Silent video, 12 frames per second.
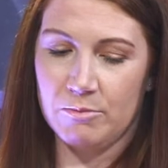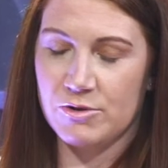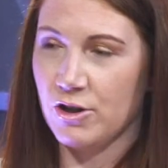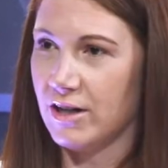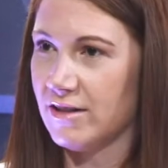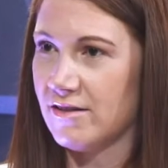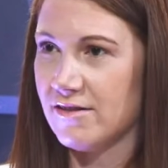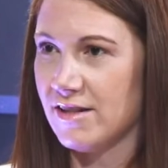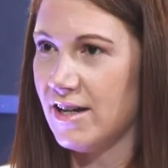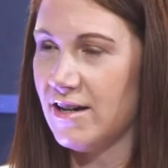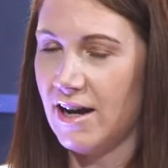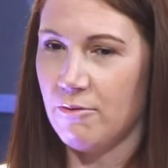So I can
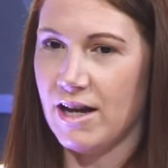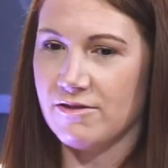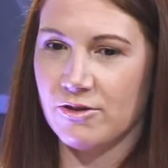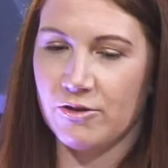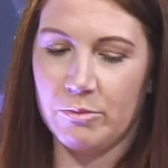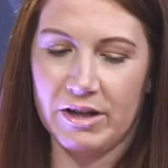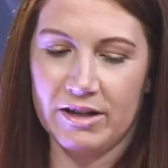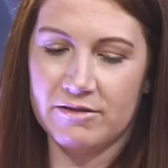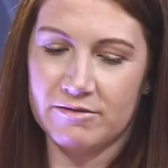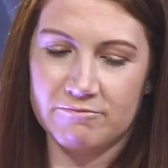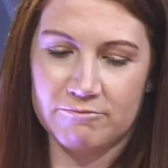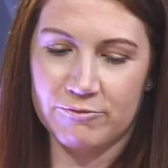see how that's going to be
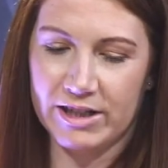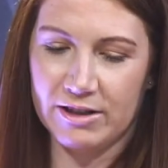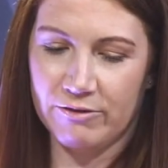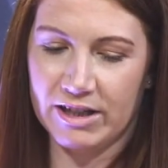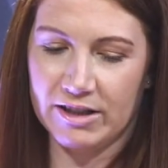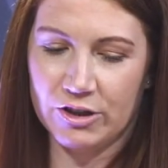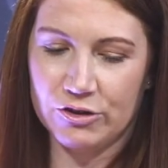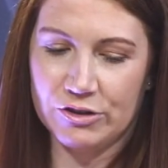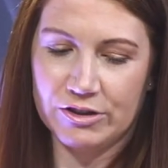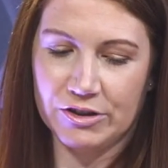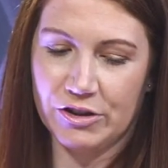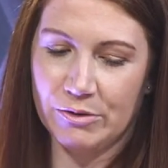really, really
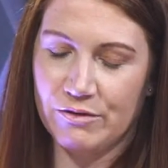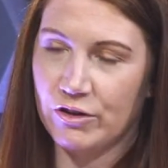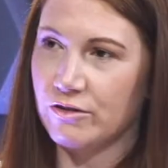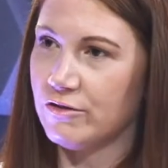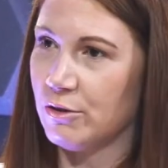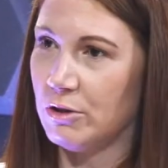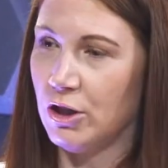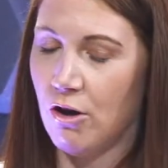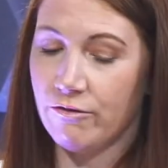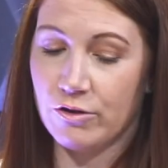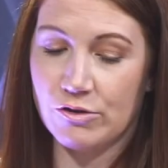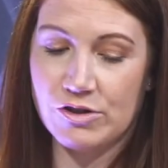good and useful to a lot
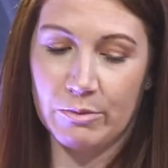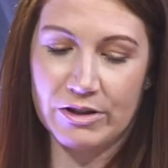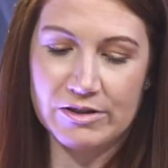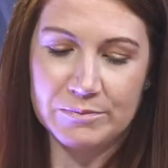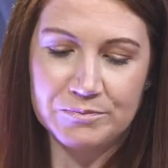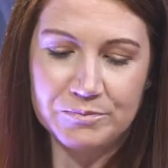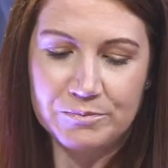of customers.